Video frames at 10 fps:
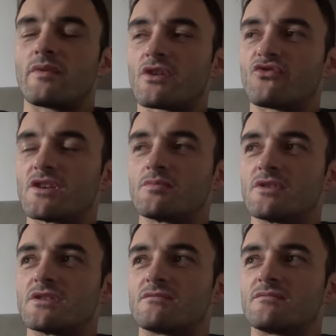a
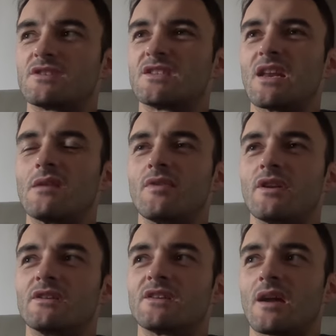Christmas
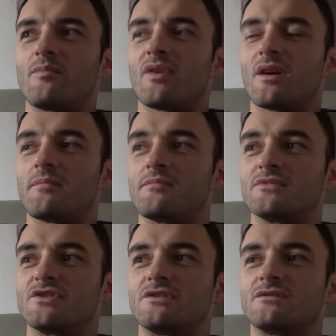cinnamon type
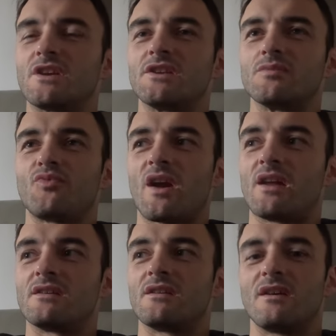
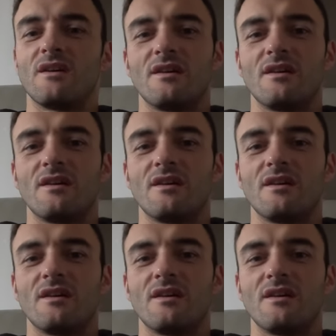gingerbread,